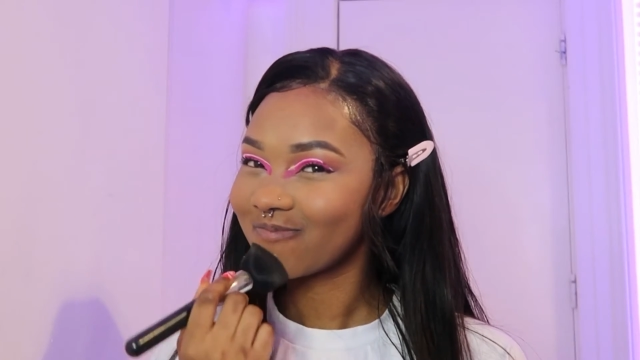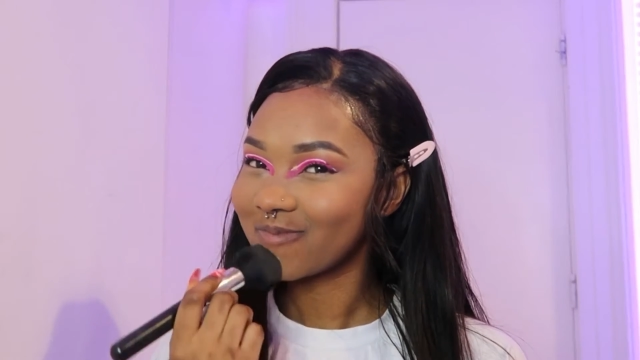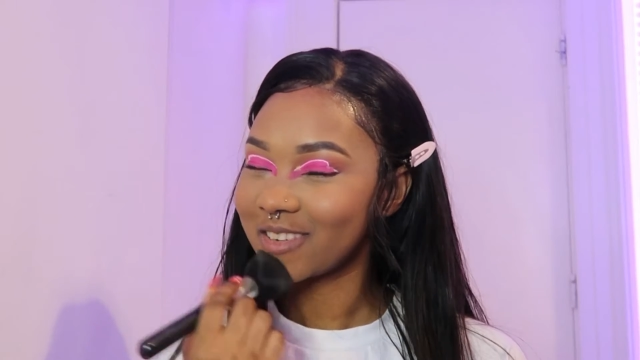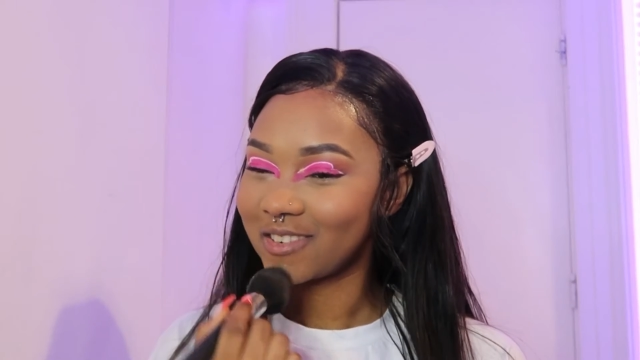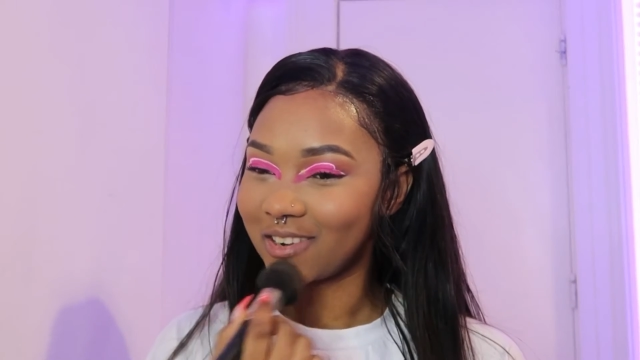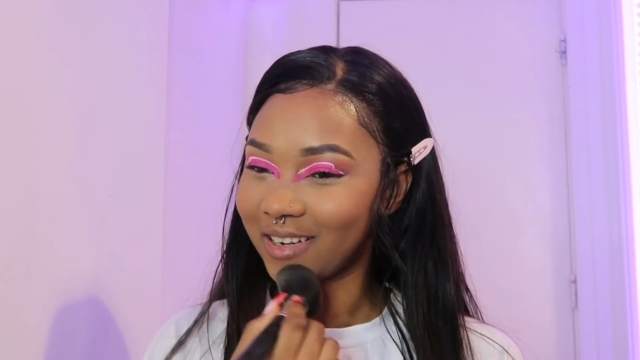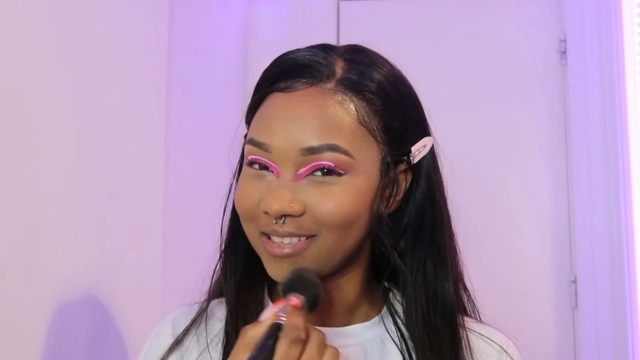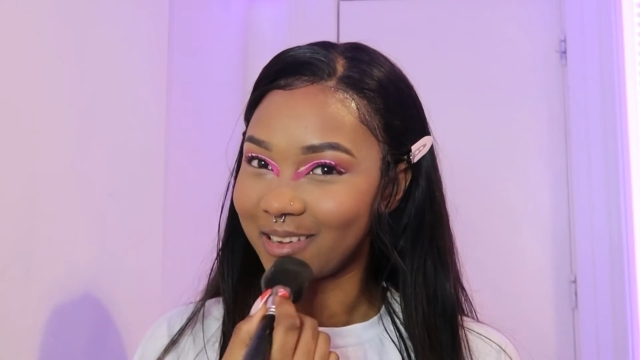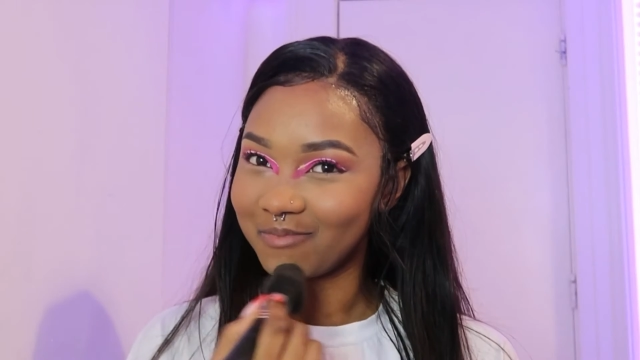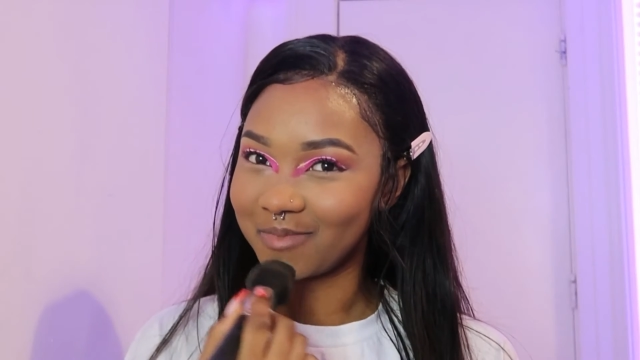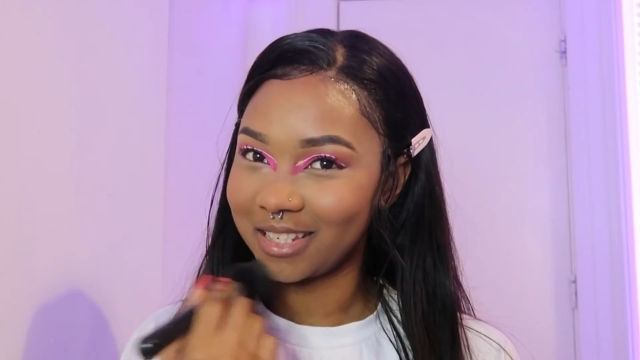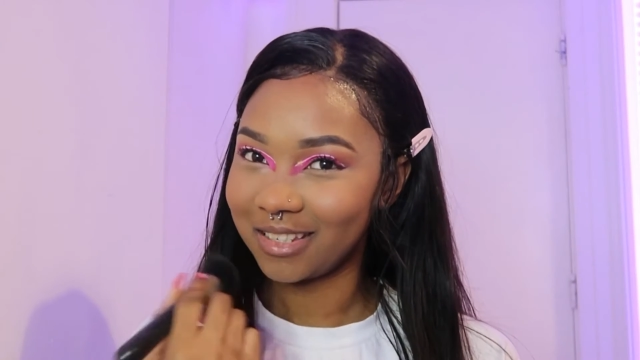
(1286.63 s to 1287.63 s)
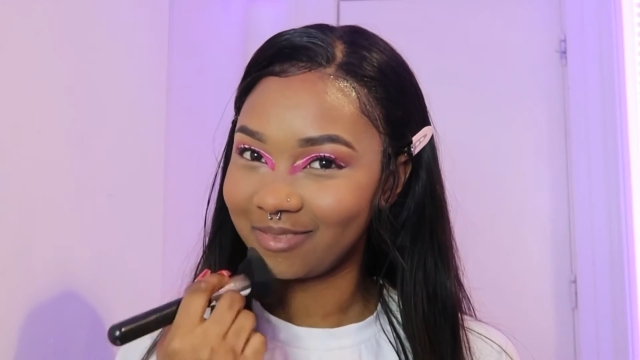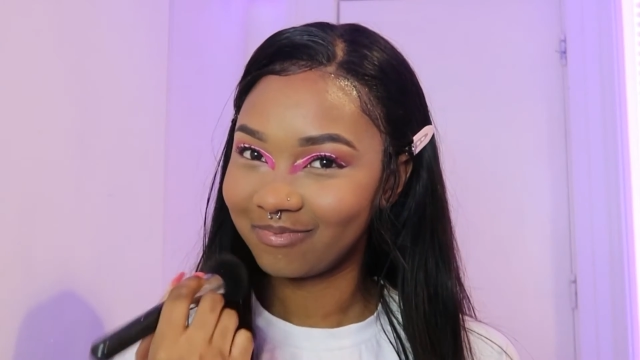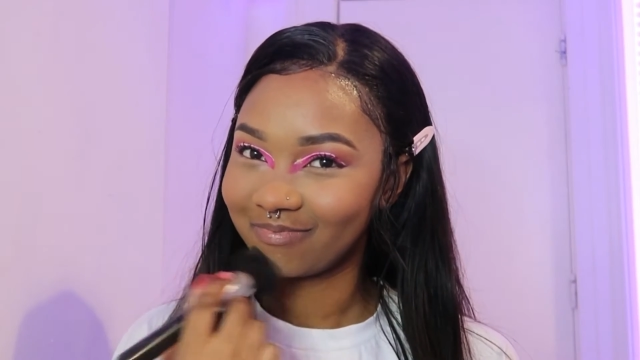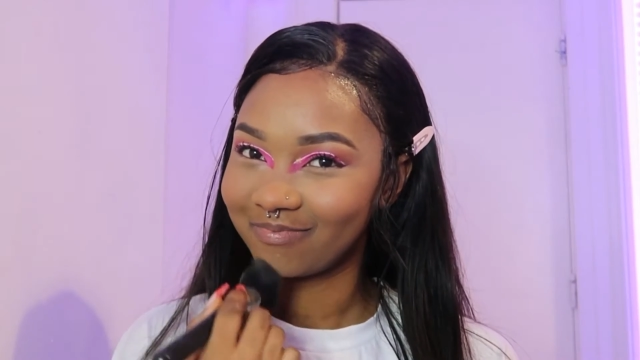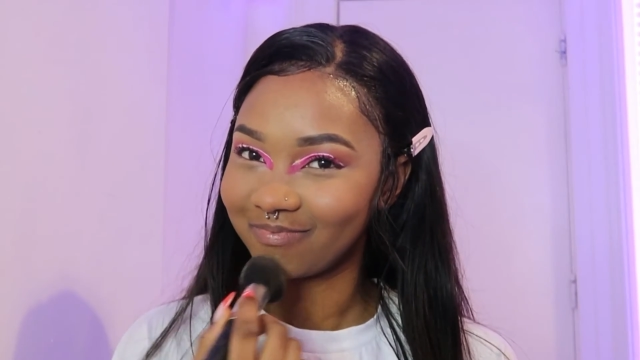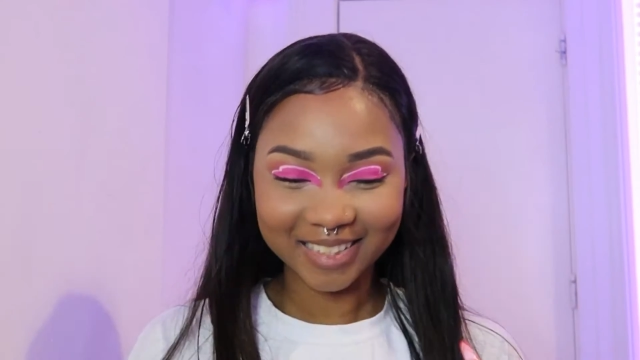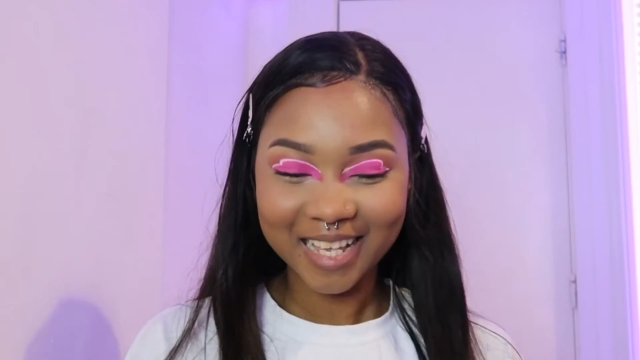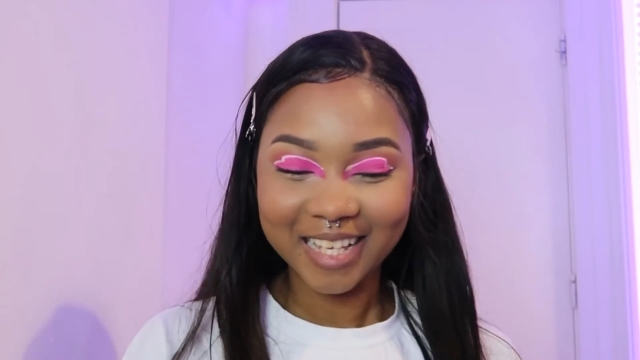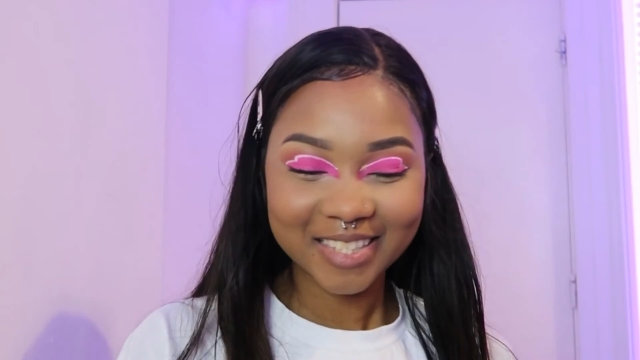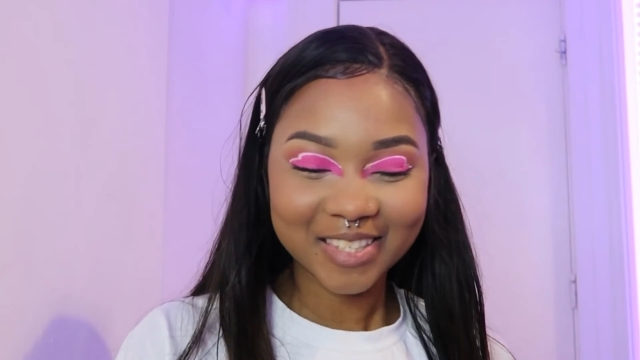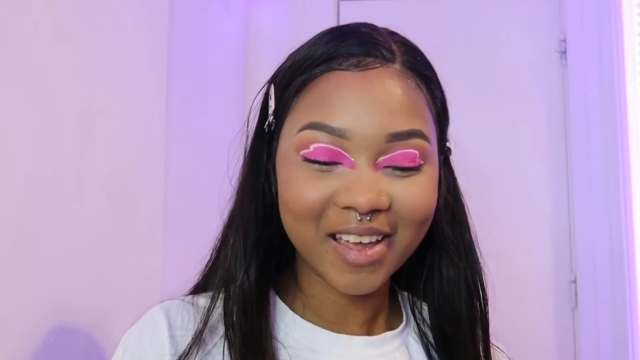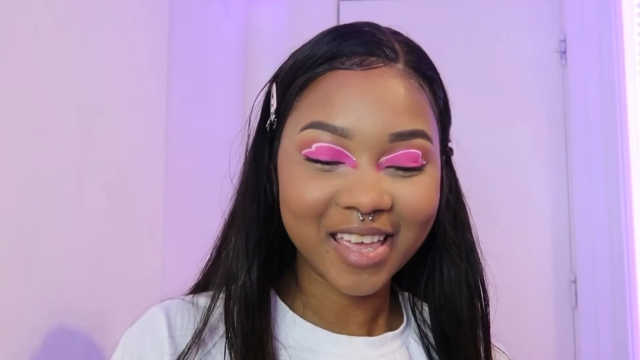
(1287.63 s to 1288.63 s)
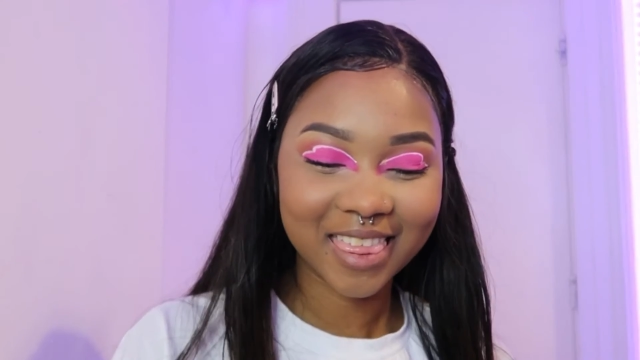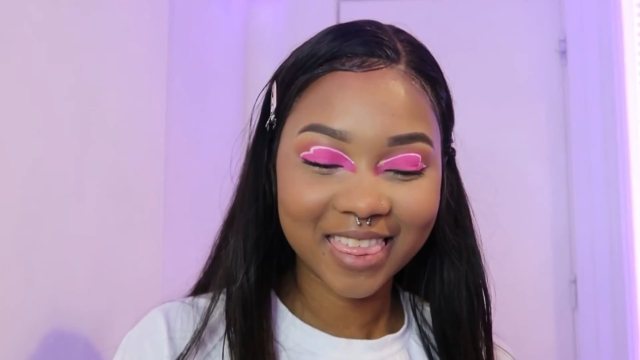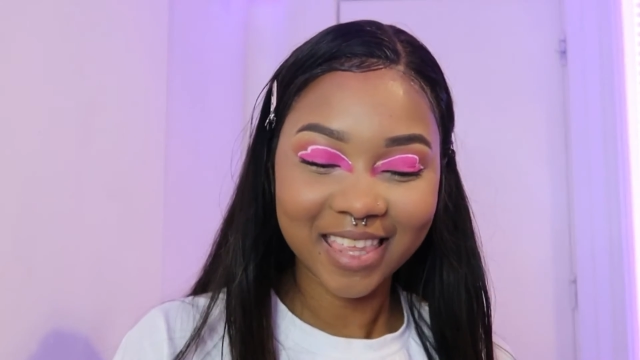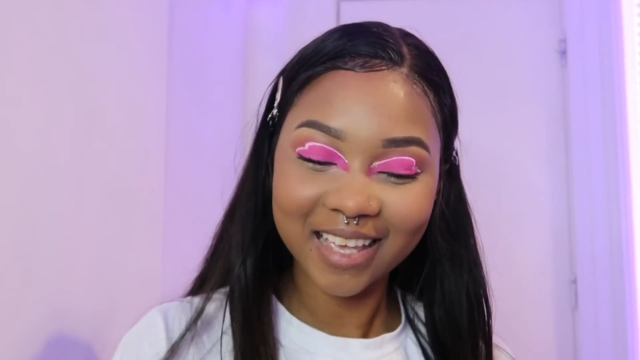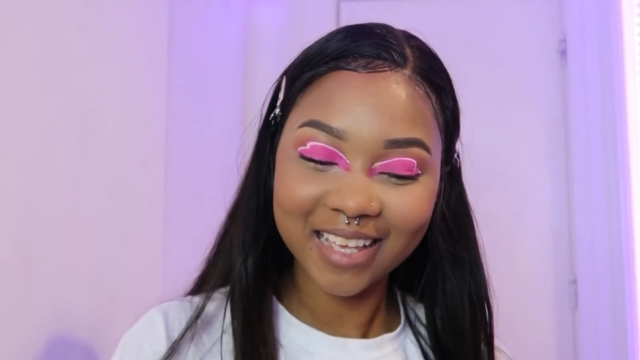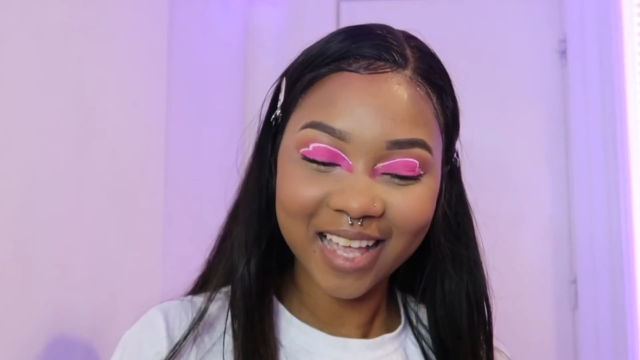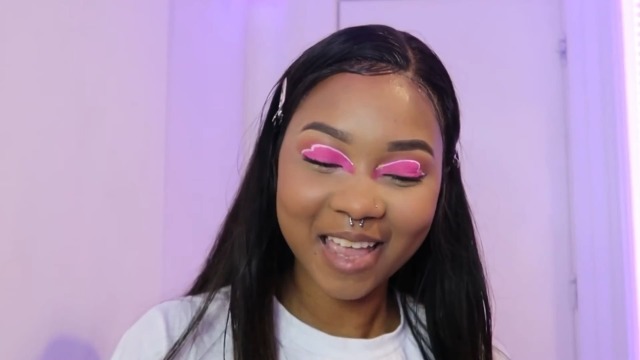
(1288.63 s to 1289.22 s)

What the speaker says: you trying to tempt me? So I think